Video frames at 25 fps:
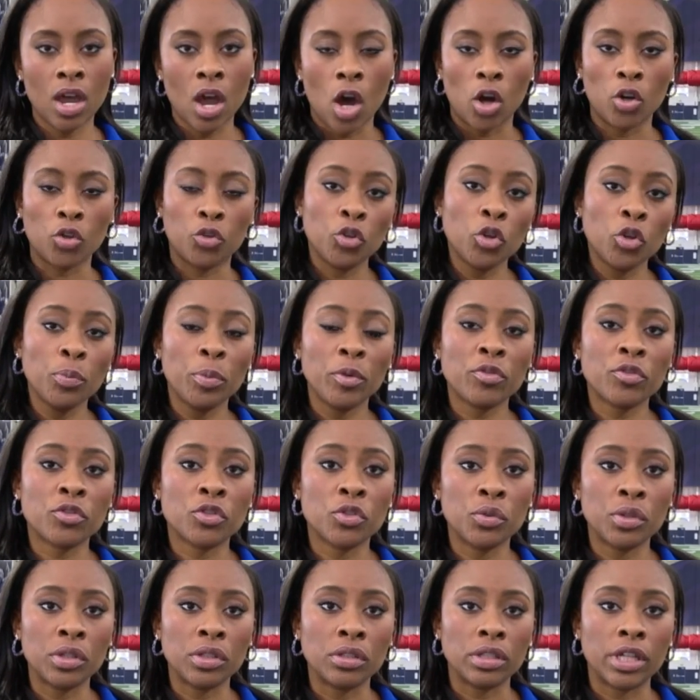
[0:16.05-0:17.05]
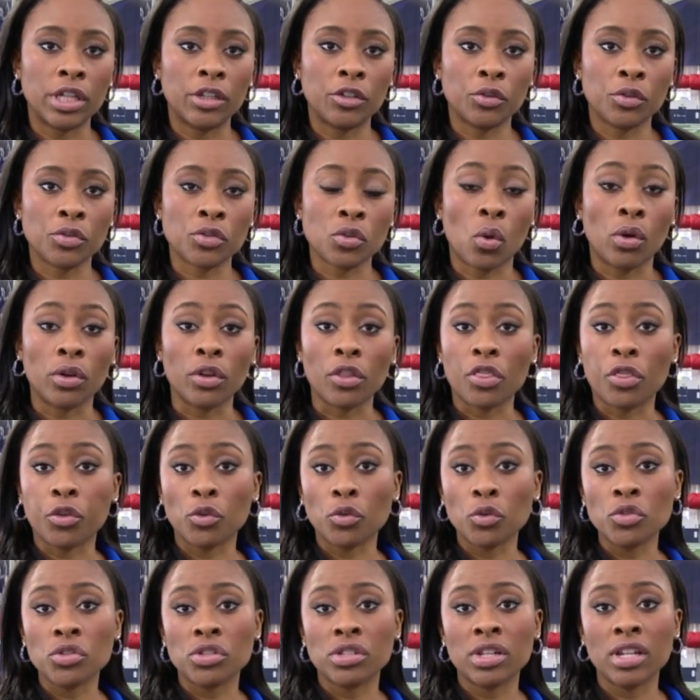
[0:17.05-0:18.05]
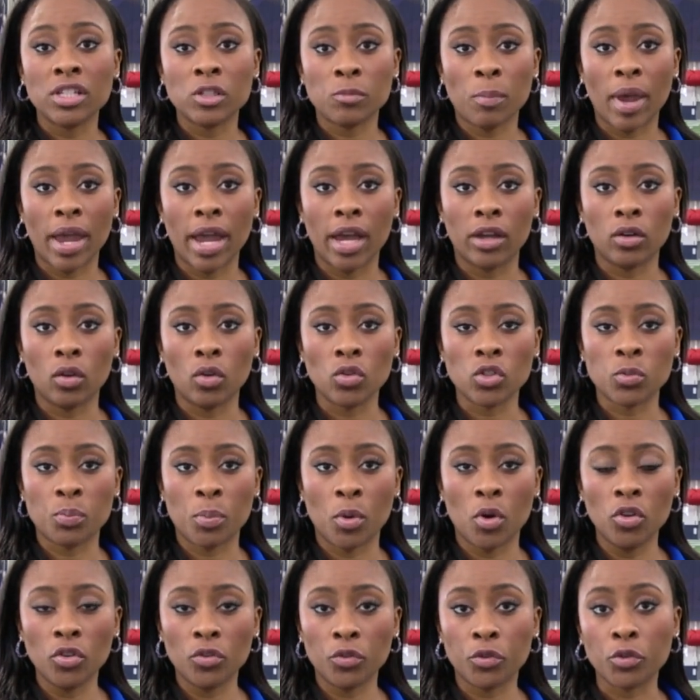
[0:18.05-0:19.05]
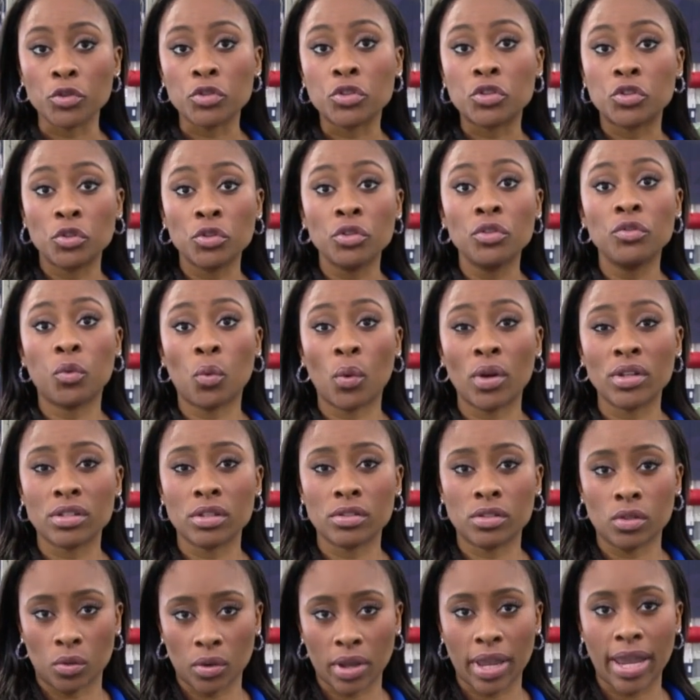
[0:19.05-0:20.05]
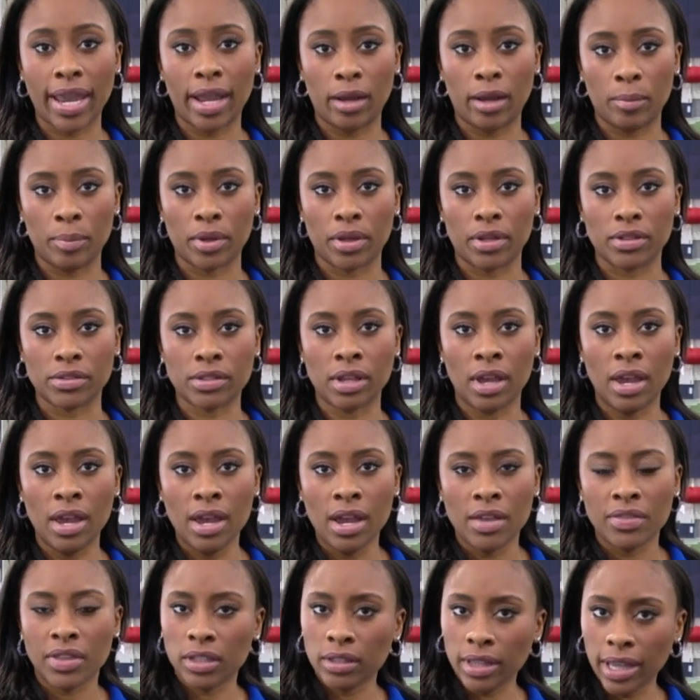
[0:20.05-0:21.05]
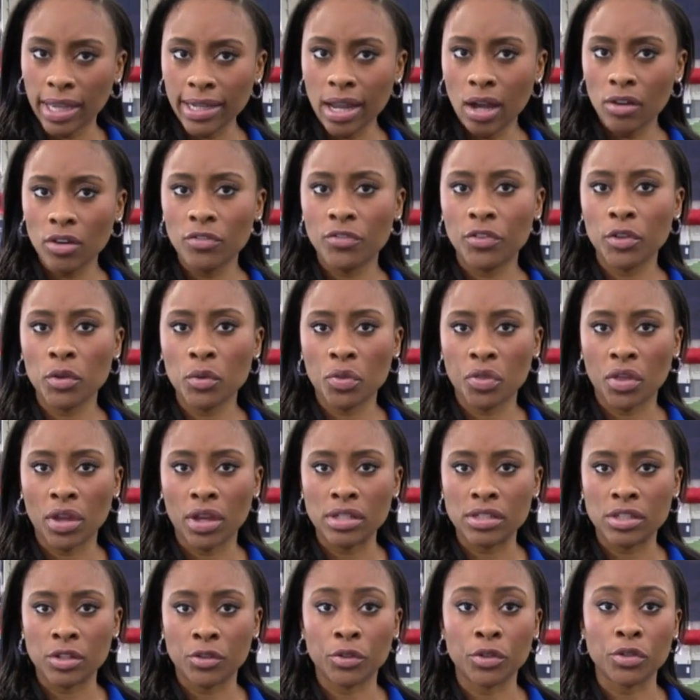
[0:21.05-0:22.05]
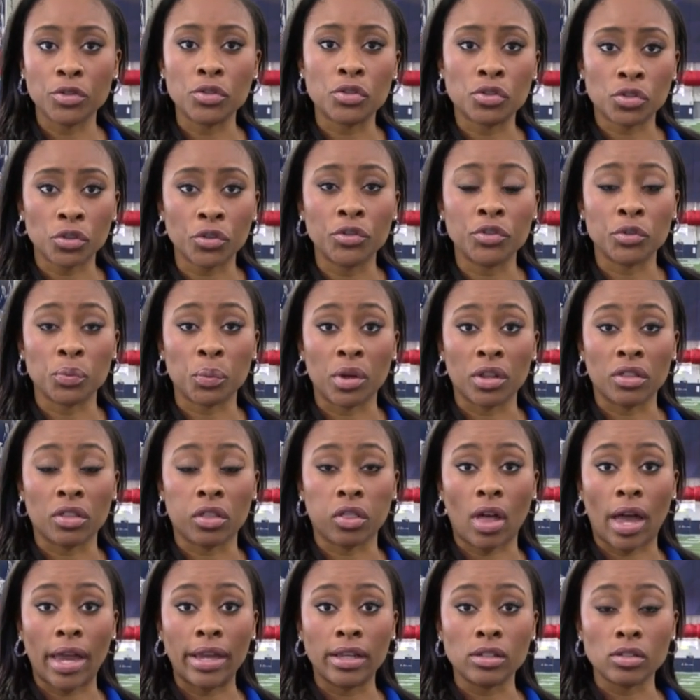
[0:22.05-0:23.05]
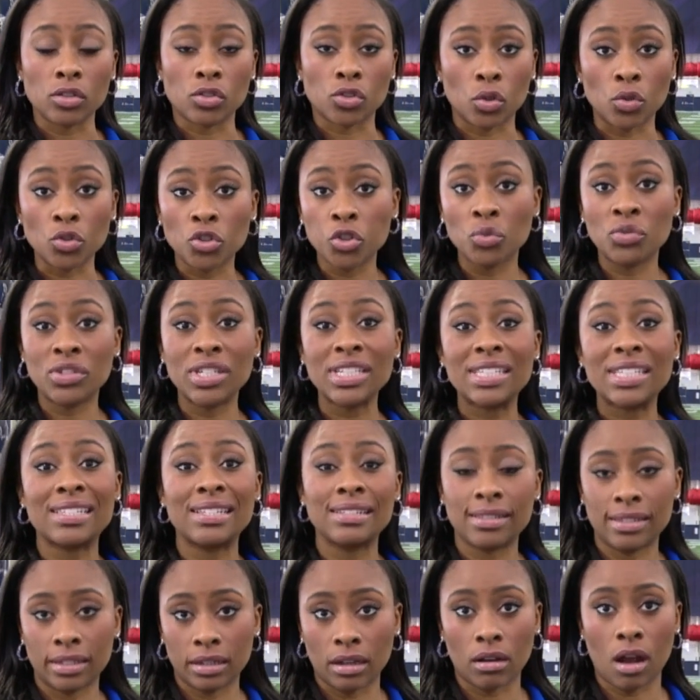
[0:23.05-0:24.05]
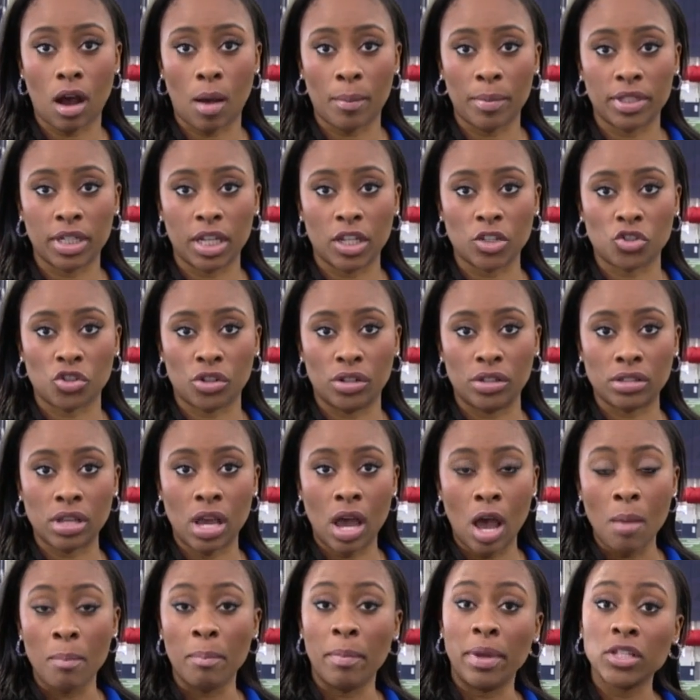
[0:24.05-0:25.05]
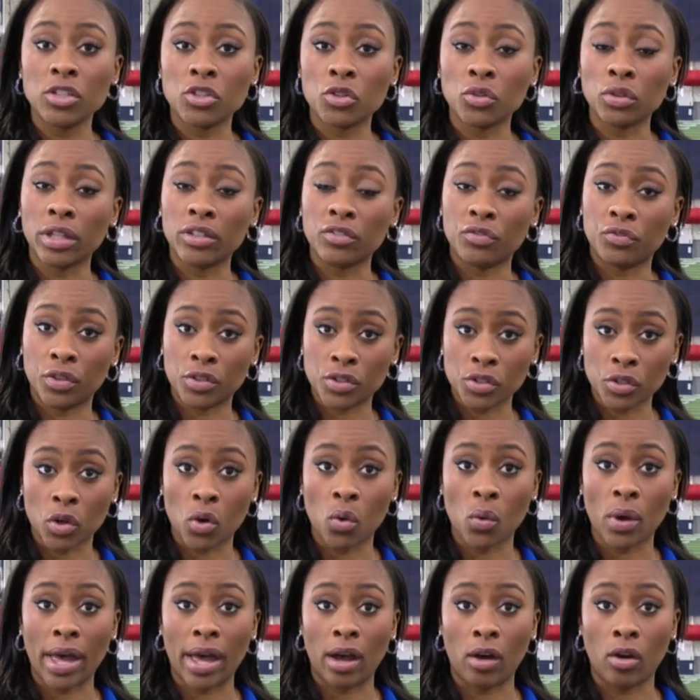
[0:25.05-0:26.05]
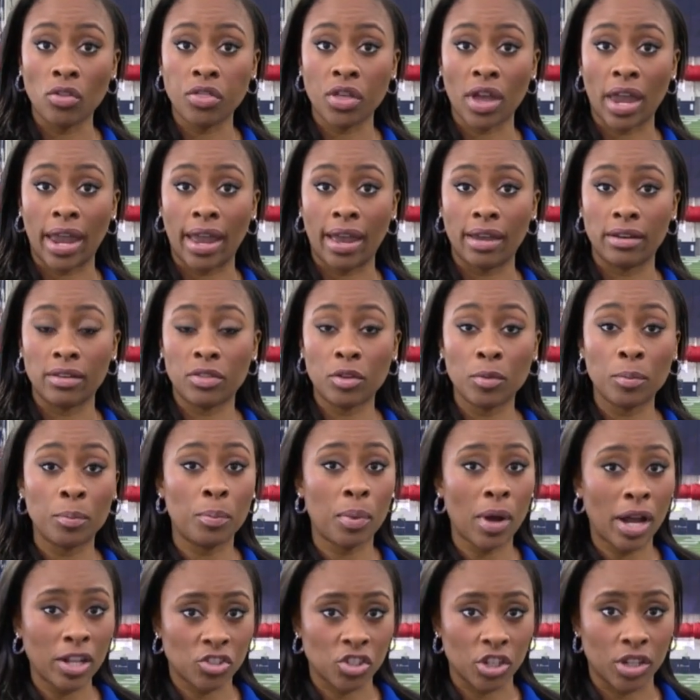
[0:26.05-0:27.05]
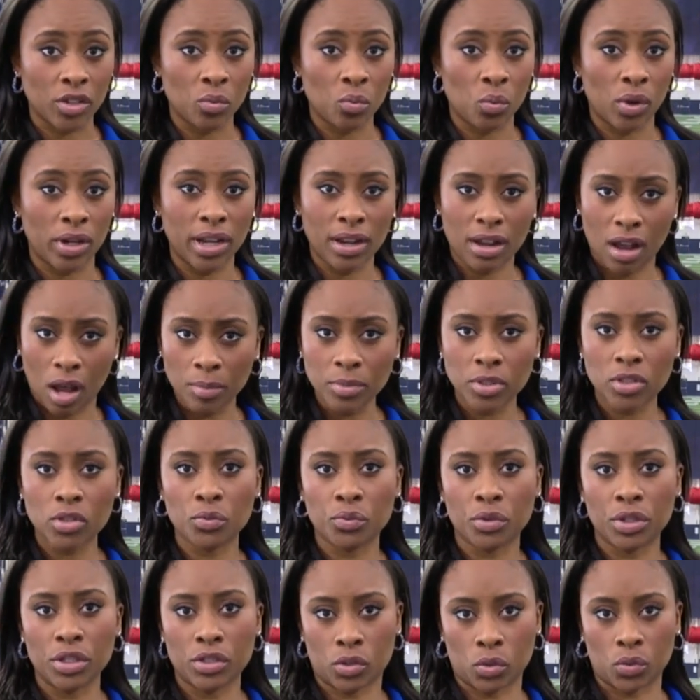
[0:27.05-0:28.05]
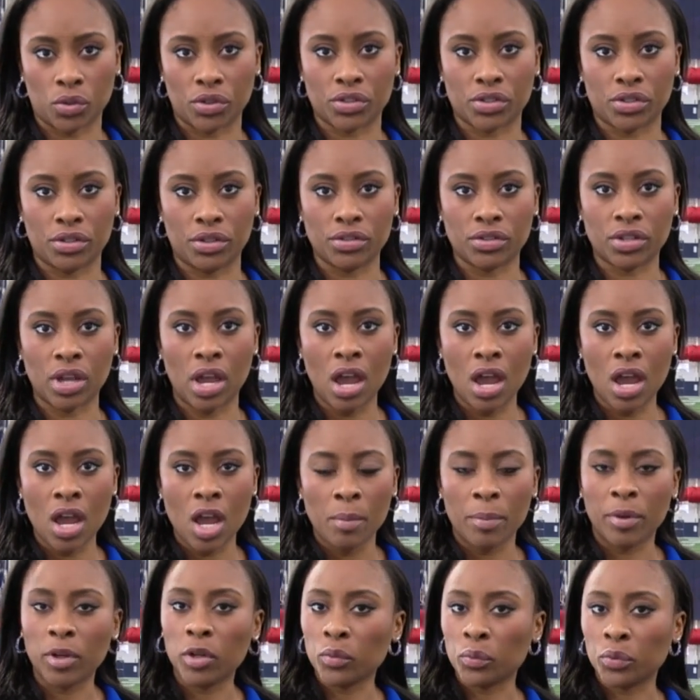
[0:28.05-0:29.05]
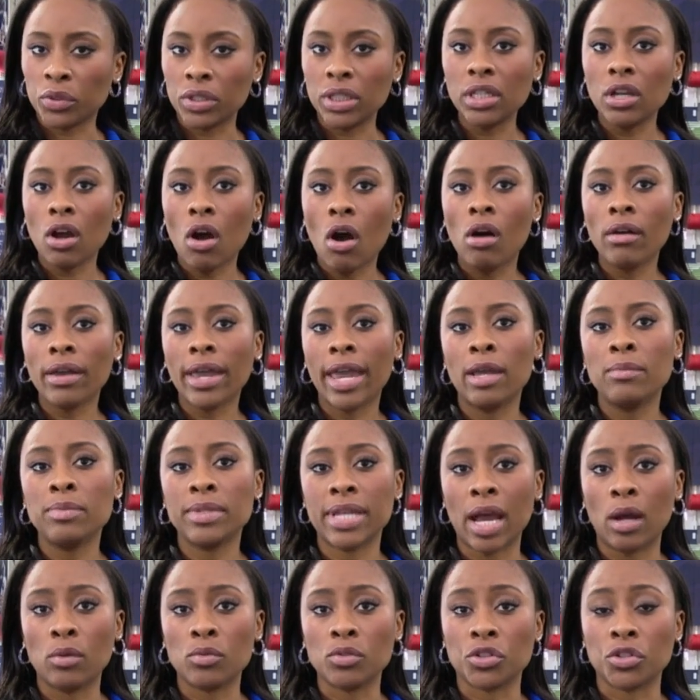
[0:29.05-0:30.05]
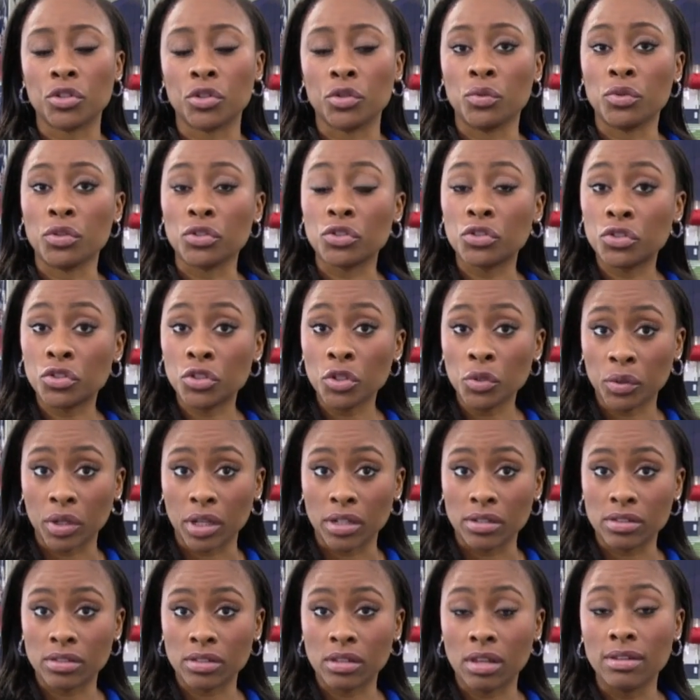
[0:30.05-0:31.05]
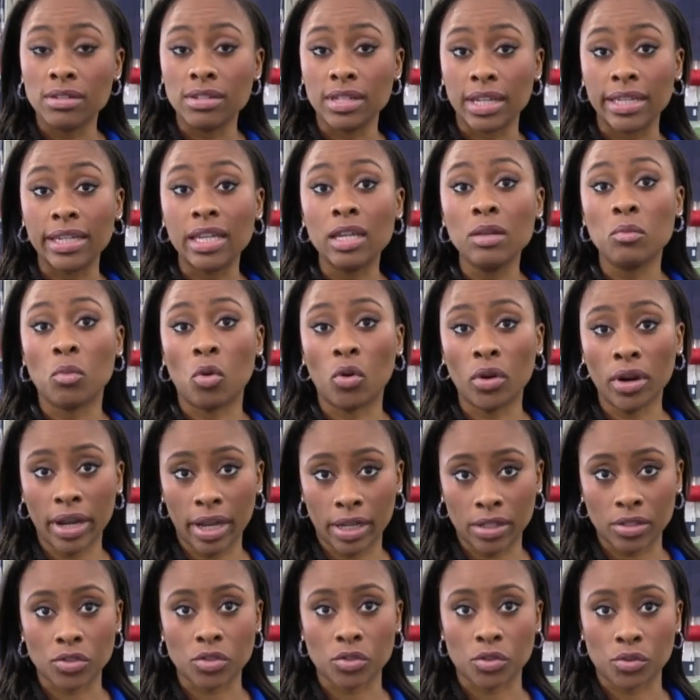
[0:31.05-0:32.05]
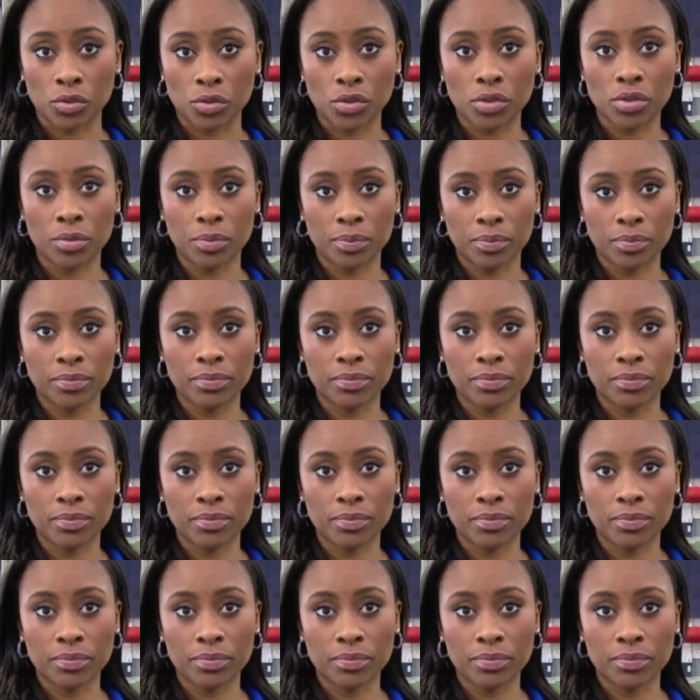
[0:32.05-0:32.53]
A group of student leaders on Thursday's panel spoke for student voices on campus. They laid out a few things they're concerned with, like social distancing accommodations, mental and physical health, and the budget when it comes to resources. But it really all came down to the students needing more answers.